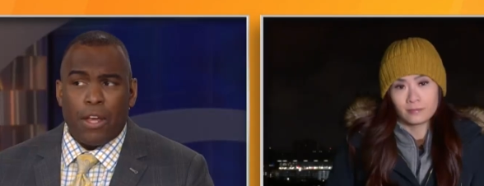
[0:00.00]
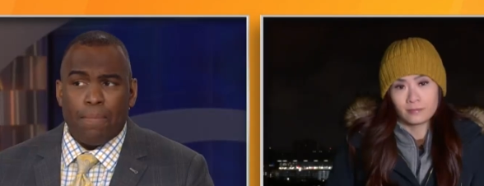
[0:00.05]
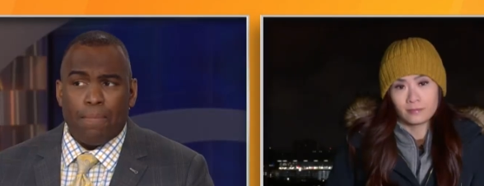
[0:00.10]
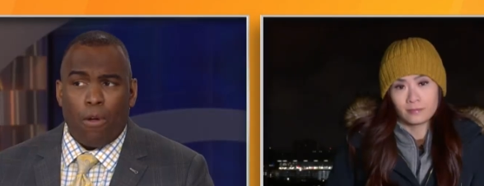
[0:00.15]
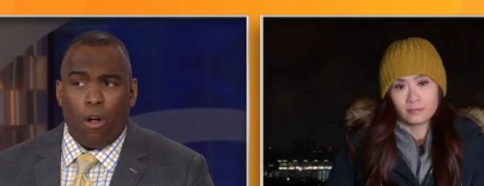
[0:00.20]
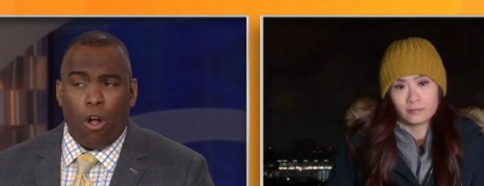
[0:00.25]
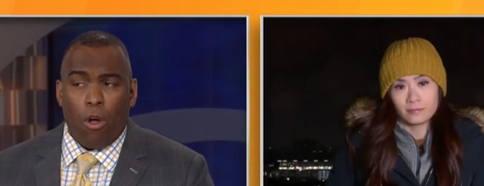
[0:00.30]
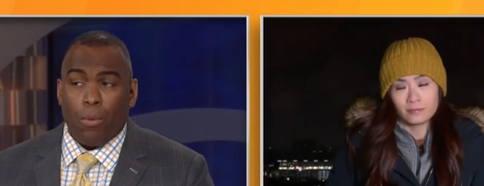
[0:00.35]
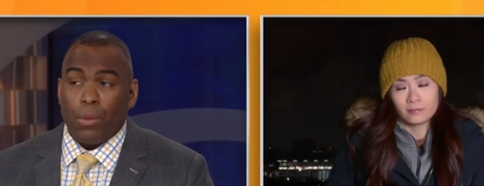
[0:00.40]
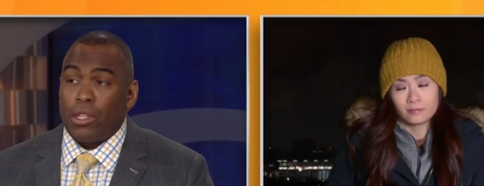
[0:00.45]

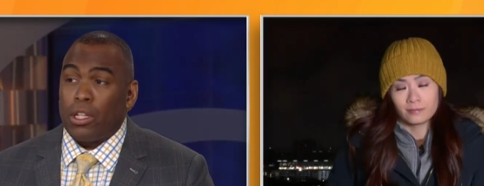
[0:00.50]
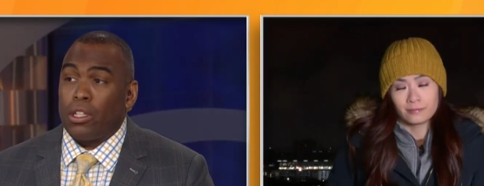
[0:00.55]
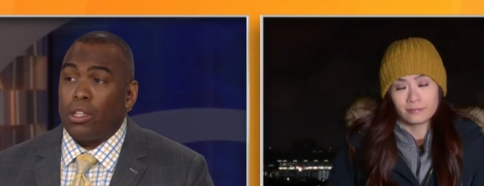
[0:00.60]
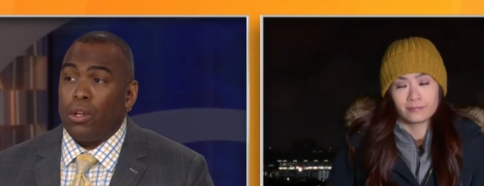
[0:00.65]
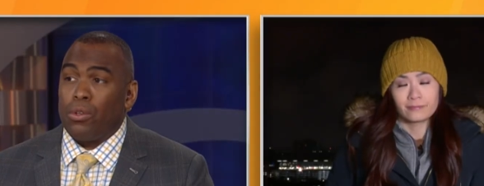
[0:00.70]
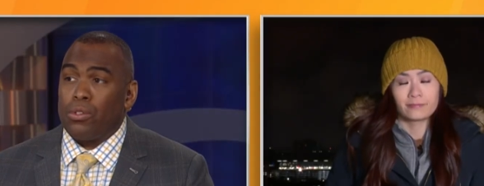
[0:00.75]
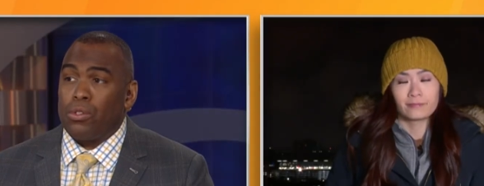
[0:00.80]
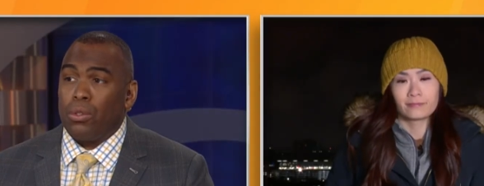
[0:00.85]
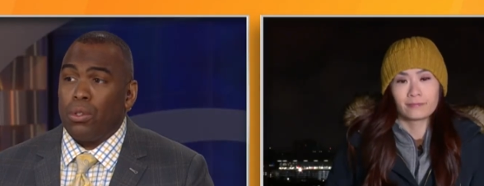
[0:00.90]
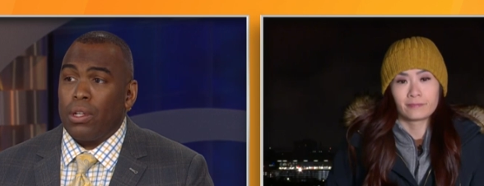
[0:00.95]
Speaker 1: Paul with a
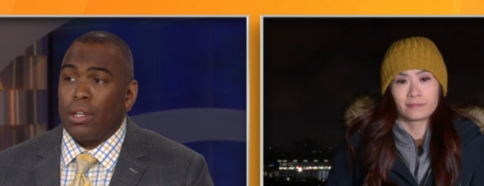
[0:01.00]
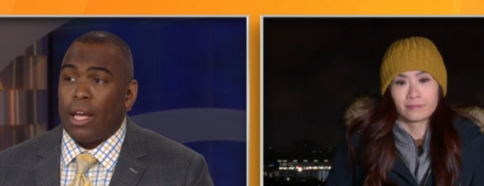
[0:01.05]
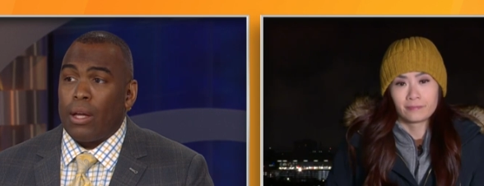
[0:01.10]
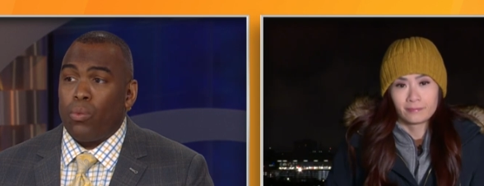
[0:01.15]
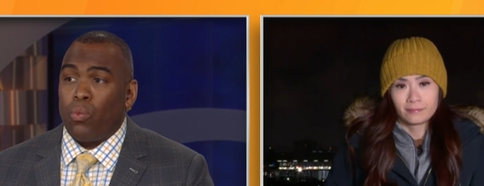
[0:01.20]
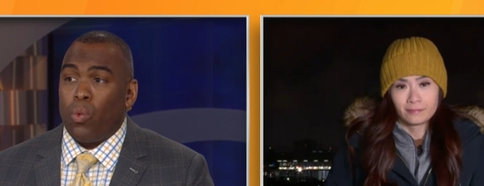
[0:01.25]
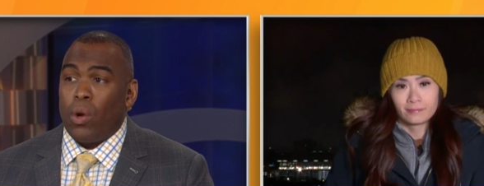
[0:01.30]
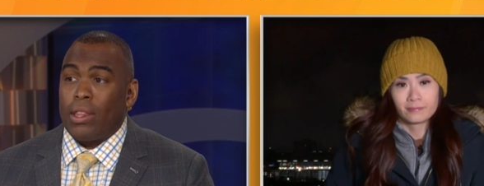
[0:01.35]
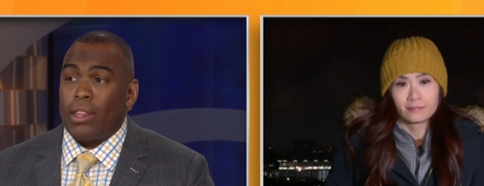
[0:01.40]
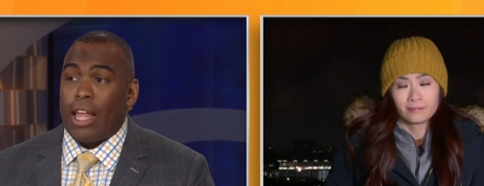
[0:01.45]
closer look at
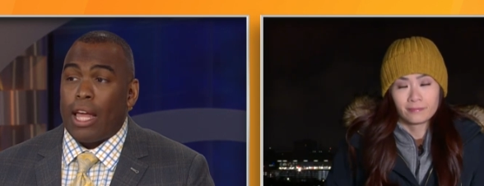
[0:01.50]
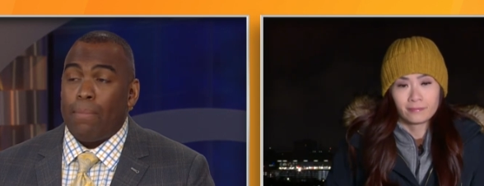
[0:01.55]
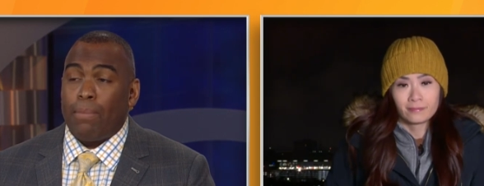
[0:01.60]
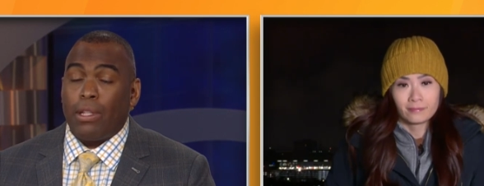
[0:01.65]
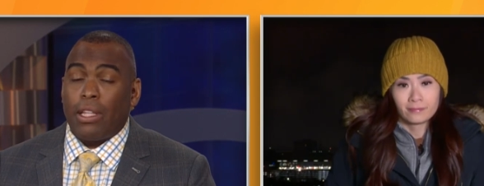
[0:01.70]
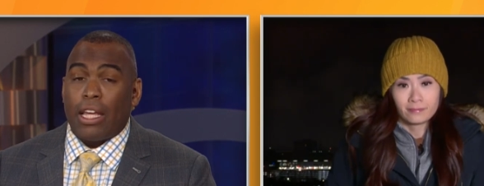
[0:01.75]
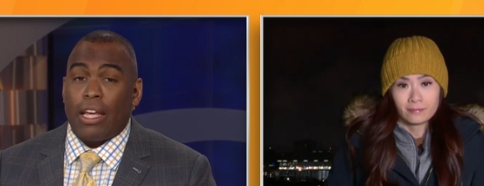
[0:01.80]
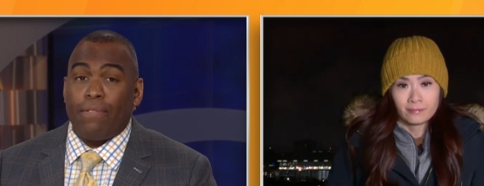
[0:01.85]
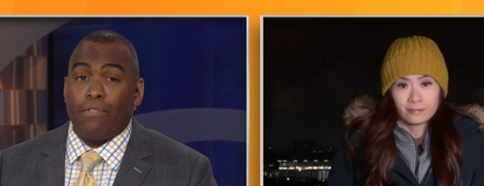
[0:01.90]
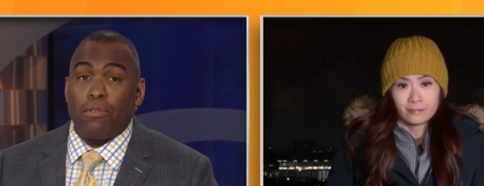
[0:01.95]
what they
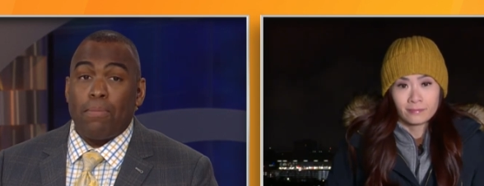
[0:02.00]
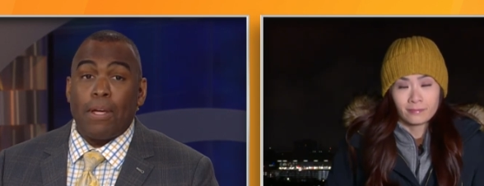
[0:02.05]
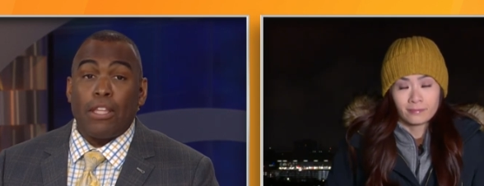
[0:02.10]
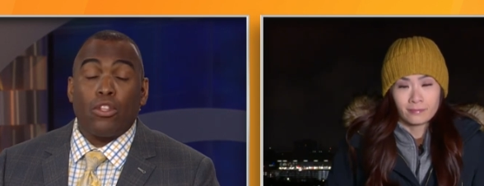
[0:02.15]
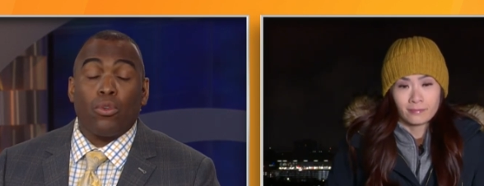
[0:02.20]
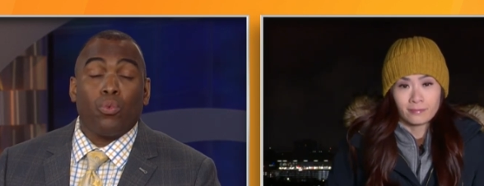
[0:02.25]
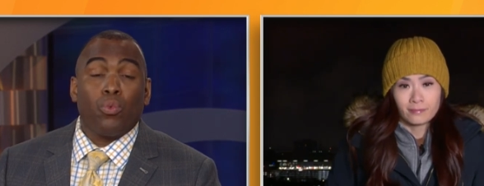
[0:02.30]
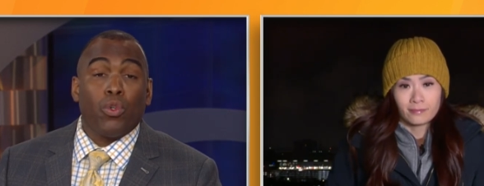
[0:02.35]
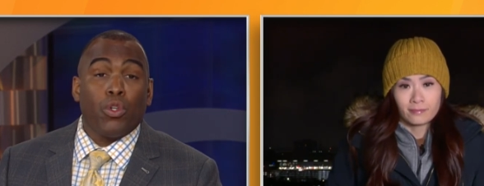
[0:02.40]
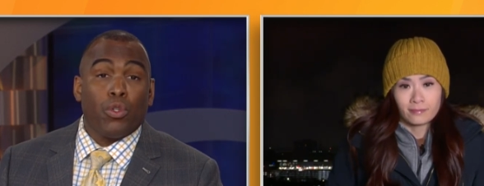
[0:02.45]
believe to be
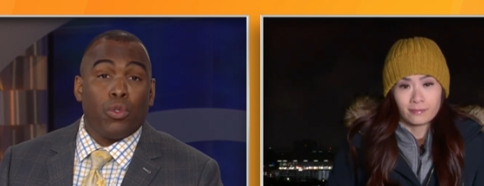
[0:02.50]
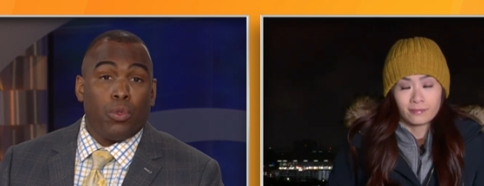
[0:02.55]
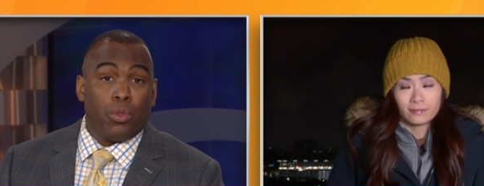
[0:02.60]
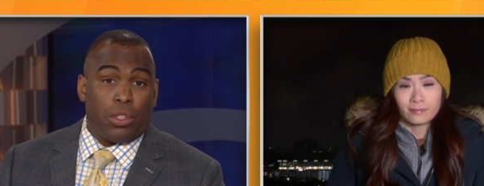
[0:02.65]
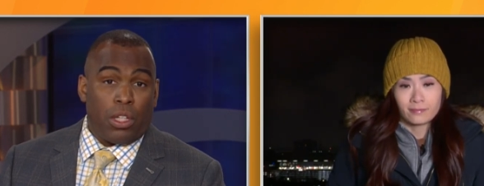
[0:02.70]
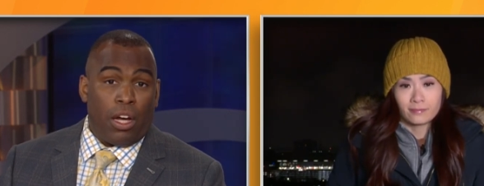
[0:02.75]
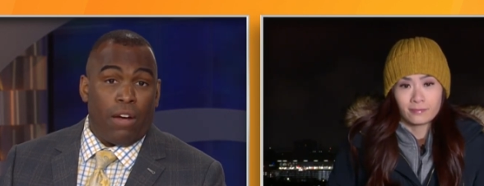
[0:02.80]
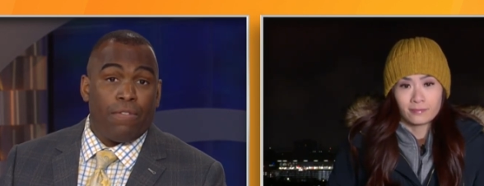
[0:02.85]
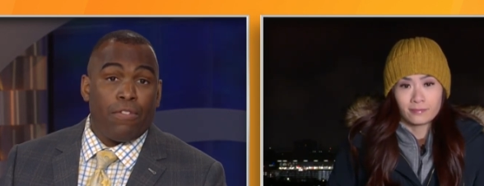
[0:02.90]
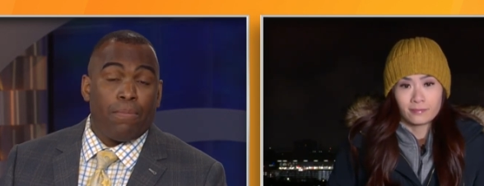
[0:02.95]
the root
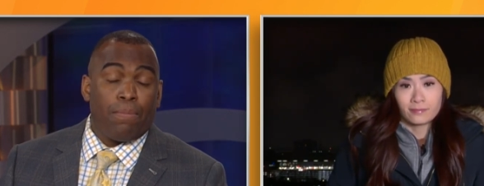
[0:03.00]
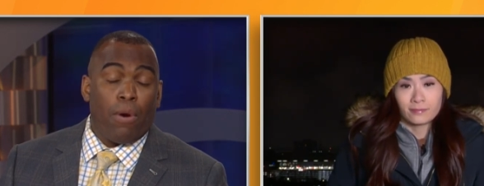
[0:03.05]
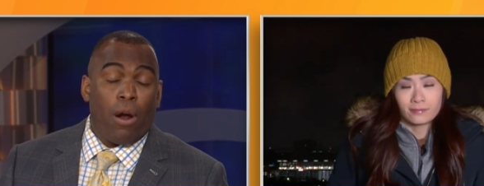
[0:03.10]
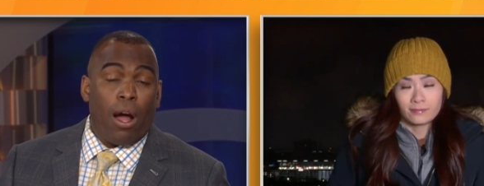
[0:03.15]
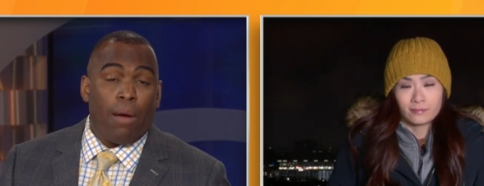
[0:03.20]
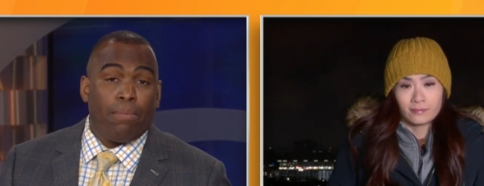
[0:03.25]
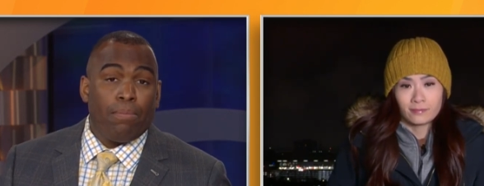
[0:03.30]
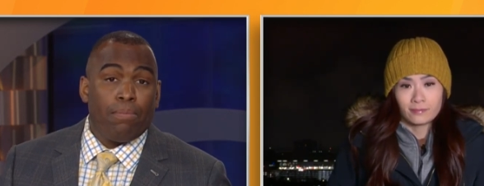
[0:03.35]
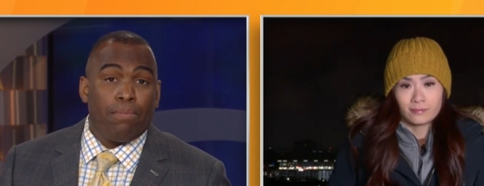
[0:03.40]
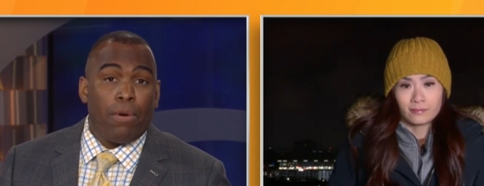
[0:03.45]
of the
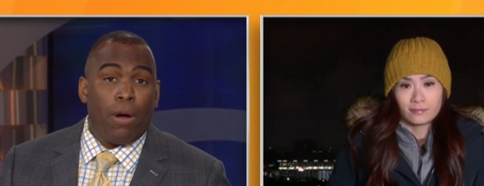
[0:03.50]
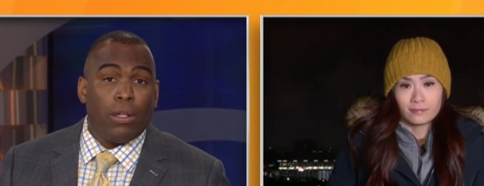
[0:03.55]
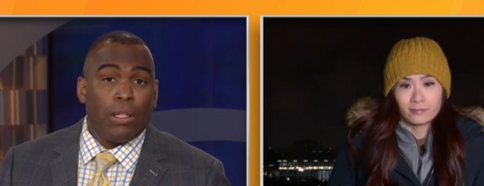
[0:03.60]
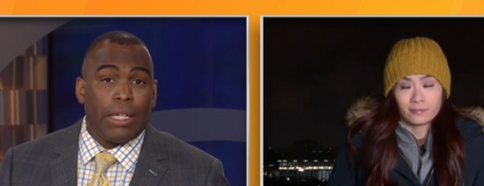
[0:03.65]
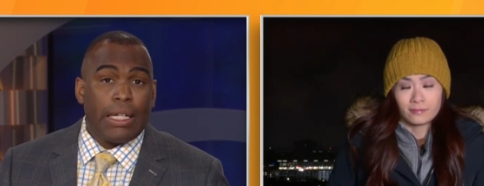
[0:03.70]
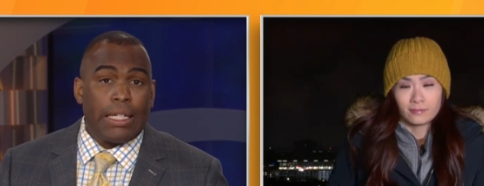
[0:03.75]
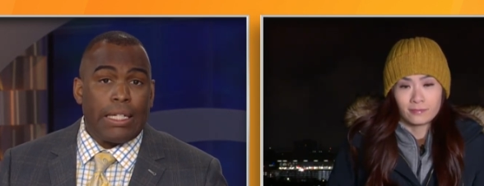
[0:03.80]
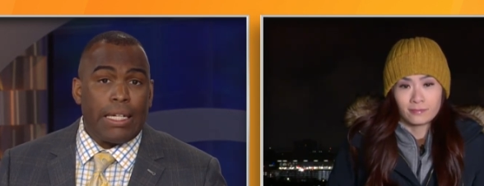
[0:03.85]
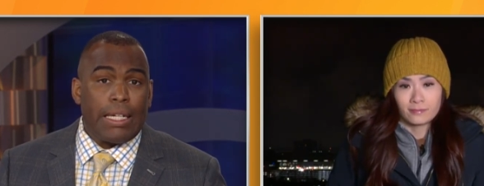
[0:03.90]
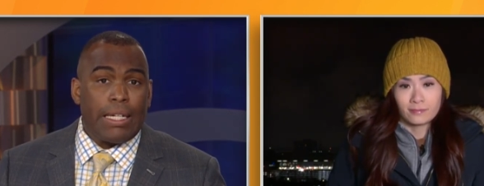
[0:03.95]
problem. Pauline.